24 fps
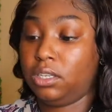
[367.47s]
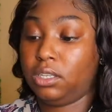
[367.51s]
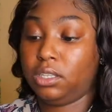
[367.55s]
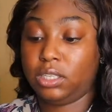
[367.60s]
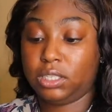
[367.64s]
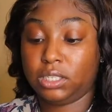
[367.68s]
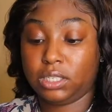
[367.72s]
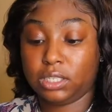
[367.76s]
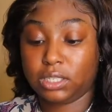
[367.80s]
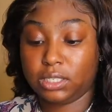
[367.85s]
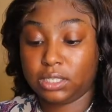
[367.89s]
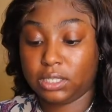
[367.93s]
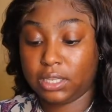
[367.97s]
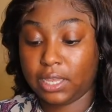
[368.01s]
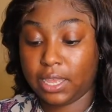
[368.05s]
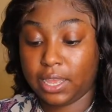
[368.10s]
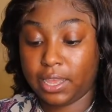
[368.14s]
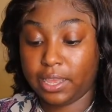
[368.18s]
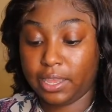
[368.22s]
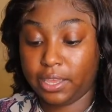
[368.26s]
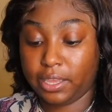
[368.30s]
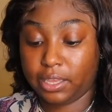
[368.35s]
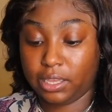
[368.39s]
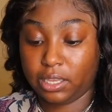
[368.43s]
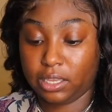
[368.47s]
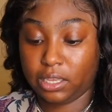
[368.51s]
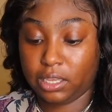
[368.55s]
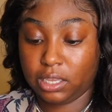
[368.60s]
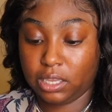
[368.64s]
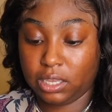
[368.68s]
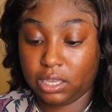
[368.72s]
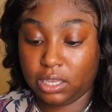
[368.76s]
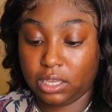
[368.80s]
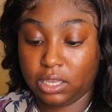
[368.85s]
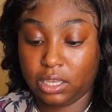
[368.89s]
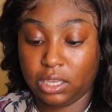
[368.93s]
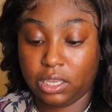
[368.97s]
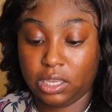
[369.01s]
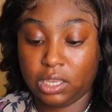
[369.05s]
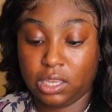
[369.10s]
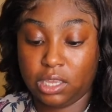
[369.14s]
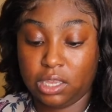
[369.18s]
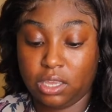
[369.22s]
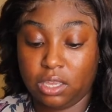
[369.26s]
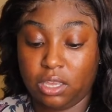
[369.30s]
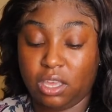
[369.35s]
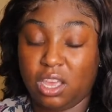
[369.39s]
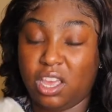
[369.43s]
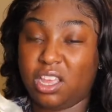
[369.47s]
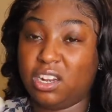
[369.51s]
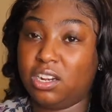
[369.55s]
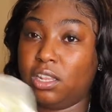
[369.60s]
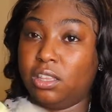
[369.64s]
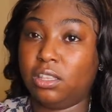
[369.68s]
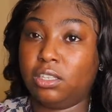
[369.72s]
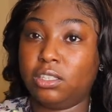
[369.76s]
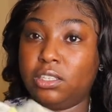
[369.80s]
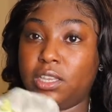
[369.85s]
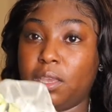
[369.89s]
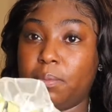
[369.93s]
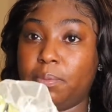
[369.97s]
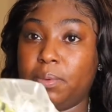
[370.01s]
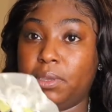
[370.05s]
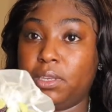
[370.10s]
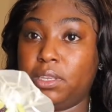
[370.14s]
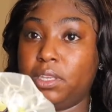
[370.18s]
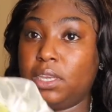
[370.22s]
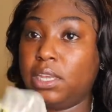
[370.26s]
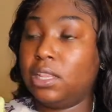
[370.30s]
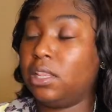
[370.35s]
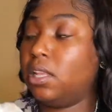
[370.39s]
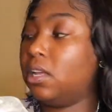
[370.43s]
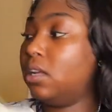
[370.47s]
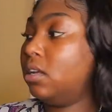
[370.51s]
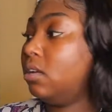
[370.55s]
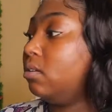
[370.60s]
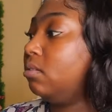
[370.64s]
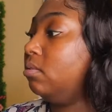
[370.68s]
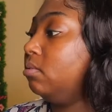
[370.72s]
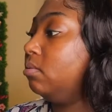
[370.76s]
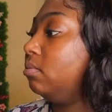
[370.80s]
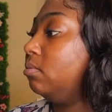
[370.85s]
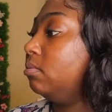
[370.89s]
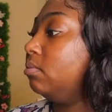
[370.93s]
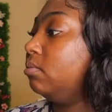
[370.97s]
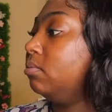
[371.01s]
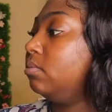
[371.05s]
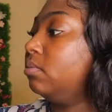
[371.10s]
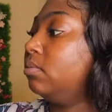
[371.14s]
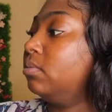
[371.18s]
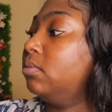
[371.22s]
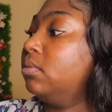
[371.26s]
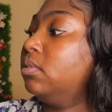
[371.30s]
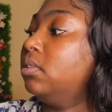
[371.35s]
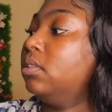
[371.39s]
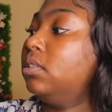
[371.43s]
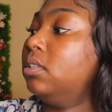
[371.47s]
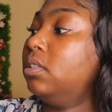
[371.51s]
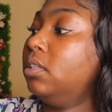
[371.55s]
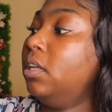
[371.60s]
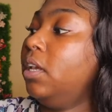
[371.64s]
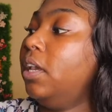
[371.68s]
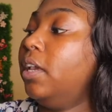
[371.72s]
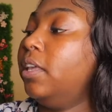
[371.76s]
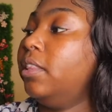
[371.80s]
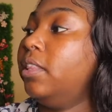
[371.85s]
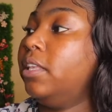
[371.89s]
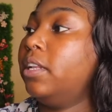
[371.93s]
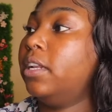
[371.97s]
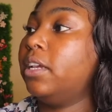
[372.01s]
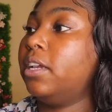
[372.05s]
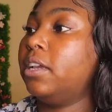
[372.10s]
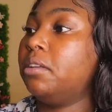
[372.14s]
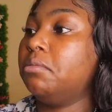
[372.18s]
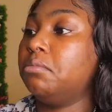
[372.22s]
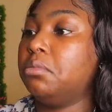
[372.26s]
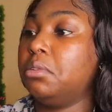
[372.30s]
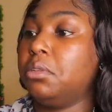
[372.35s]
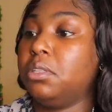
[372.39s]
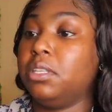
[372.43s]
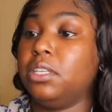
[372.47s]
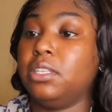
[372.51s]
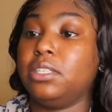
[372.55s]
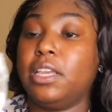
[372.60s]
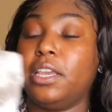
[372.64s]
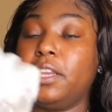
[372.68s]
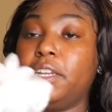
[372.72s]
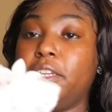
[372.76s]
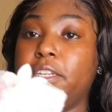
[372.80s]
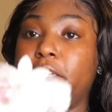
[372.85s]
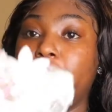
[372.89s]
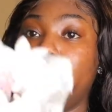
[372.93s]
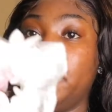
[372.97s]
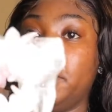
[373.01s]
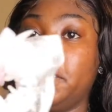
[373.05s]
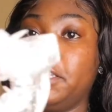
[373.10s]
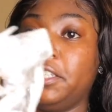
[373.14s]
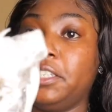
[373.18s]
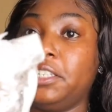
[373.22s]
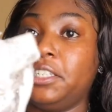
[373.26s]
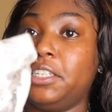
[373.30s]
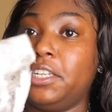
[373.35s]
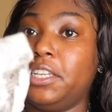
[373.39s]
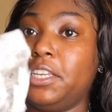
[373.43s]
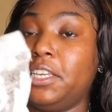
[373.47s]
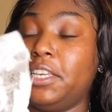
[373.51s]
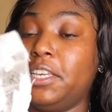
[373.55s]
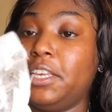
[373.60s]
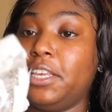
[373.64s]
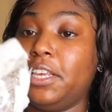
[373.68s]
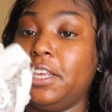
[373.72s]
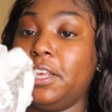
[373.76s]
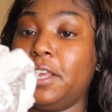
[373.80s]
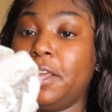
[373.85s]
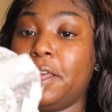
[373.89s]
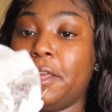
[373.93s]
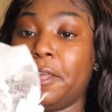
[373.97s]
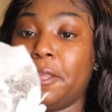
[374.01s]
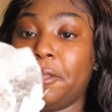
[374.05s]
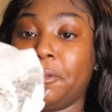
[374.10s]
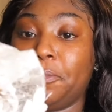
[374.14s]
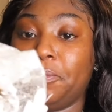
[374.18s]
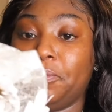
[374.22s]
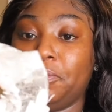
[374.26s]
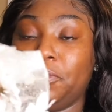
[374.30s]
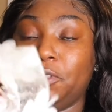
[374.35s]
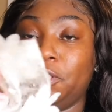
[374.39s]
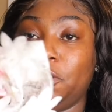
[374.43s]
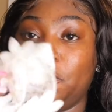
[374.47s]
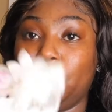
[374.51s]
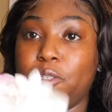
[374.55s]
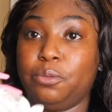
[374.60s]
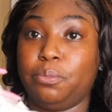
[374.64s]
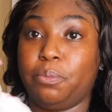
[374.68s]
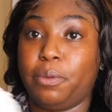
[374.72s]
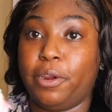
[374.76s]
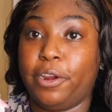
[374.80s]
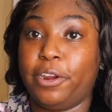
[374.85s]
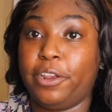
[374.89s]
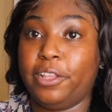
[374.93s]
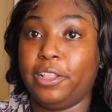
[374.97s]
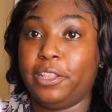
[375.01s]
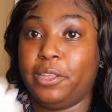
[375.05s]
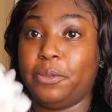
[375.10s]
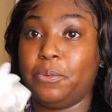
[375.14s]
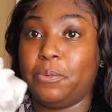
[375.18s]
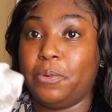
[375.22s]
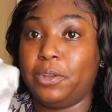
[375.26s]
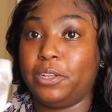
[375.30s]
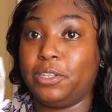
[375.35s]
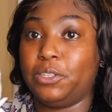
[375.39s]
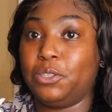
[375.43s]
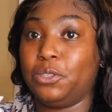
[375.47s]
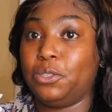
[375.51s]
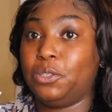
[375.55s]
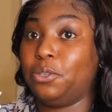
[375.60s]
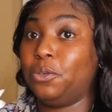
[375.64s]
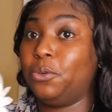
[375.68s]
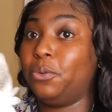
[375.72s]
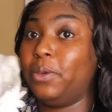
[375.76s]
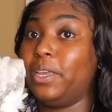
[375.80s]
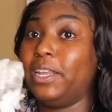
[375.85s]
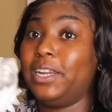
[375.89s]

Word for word: This is like another type of yellow. And then it comes with this like dusty, sparkly one too.